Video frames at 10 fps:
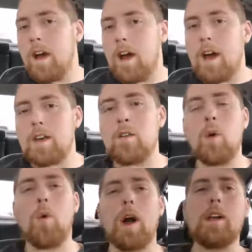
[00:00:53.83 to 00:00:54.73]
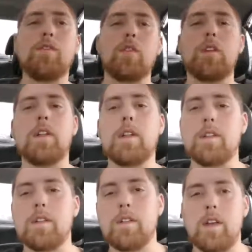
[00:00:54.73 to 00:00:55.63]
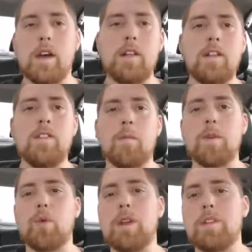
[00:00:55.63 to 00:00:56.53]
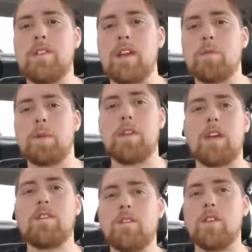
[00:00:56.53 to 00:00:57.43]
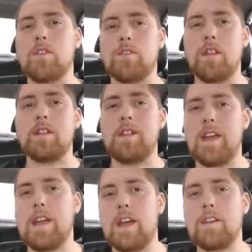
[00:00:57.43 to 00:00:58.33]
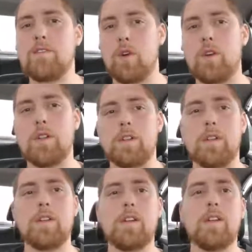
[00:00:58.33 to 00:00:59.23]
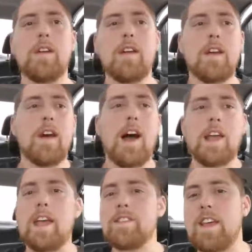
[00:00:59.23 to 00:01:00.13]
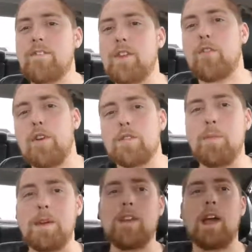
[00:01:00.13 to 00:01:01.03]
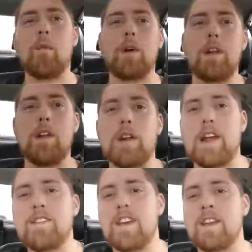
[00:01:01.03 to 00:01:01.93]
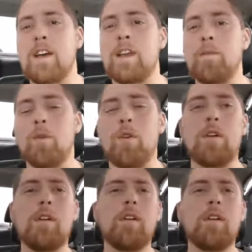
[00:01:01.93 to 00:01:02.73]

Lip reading: I don't know why I started it December 26th, but that's just the day I started it. I guess after Christmas, I didn't want to look like Santa anymore,